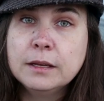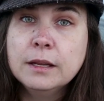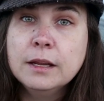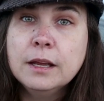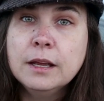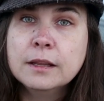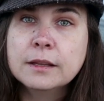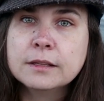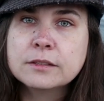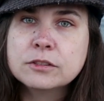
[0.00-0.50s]
men
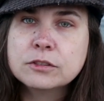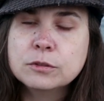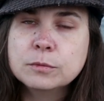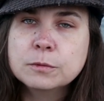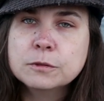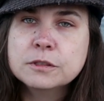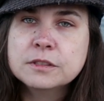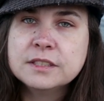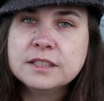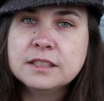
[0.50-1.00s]
that
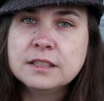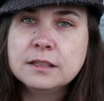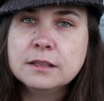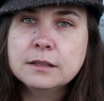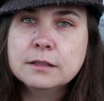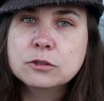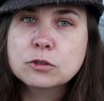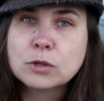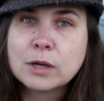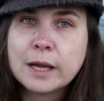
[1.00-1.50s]

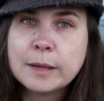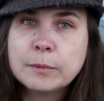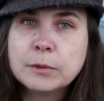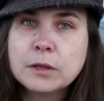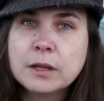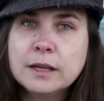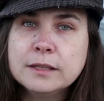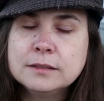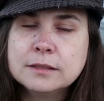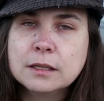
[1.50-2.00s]
superseded the
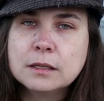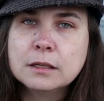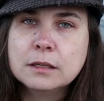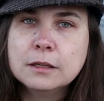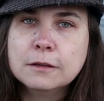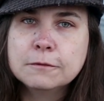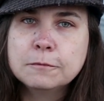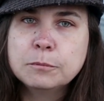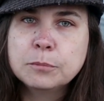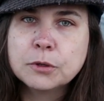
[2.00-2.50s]
tribal
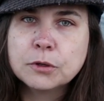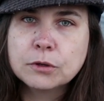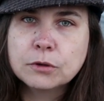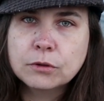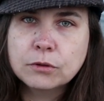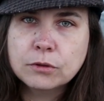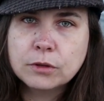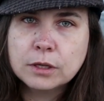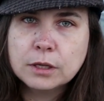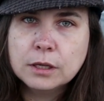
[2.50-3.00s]
identity of
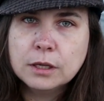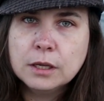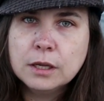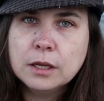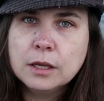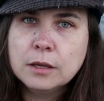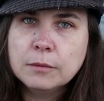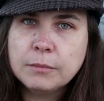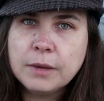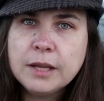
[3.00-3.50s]
birth.
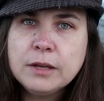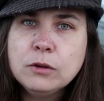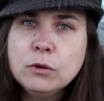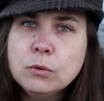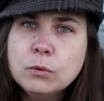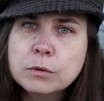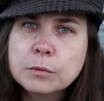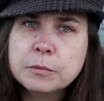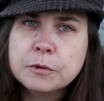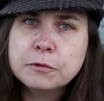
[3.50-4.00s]
Men
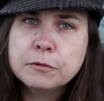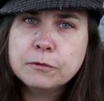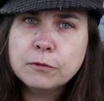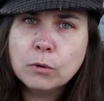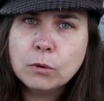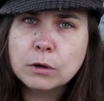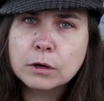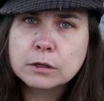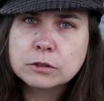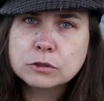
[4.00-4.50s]
who were
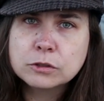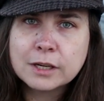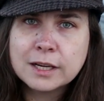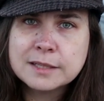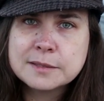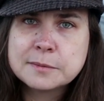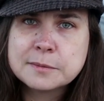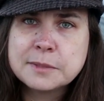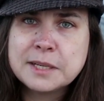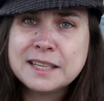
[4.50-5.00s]
before
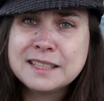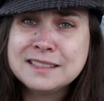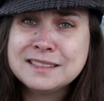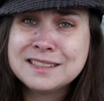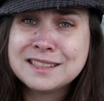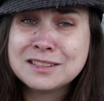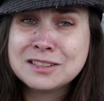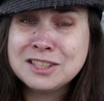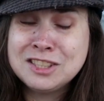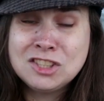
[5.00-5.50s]
tribesmen at
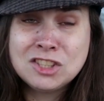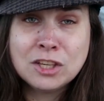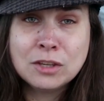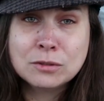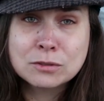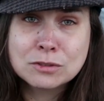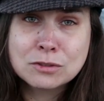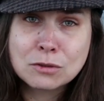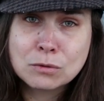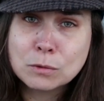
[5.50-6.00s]
each
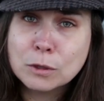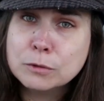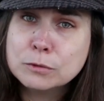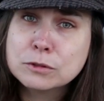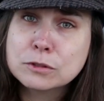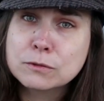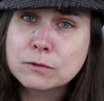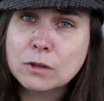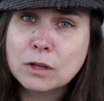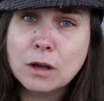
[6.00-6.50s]
other's
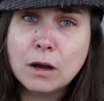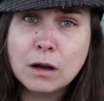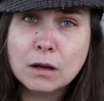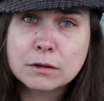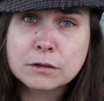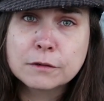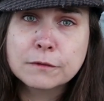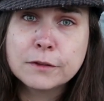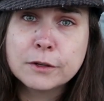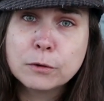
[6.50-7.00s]
throats over the
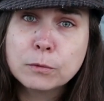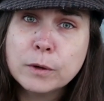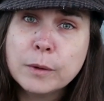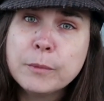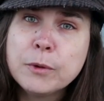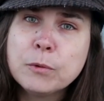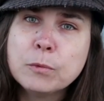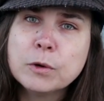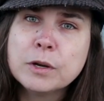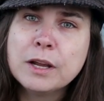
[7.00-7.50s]
honor of their
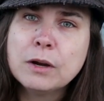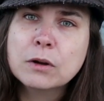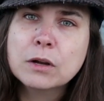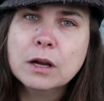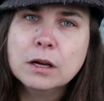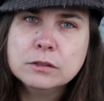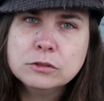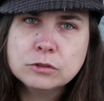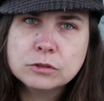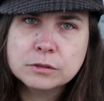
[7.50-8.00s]
women were now
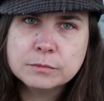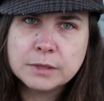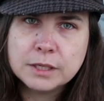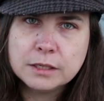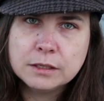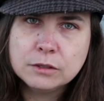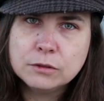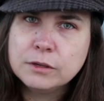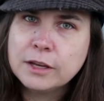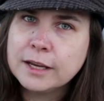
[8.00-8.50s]

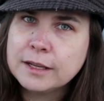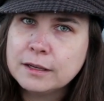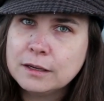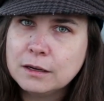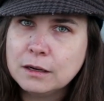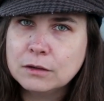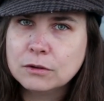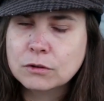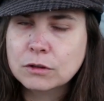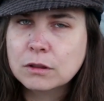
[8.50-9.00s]
countrymen
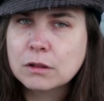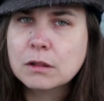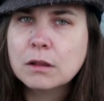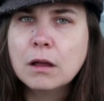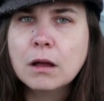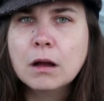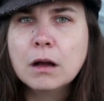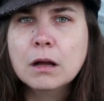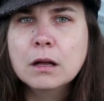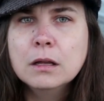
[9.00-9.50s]
united under the
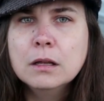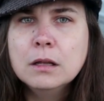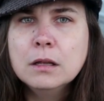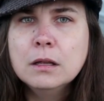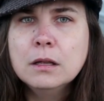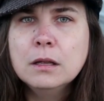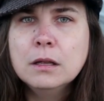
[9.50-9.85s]
law.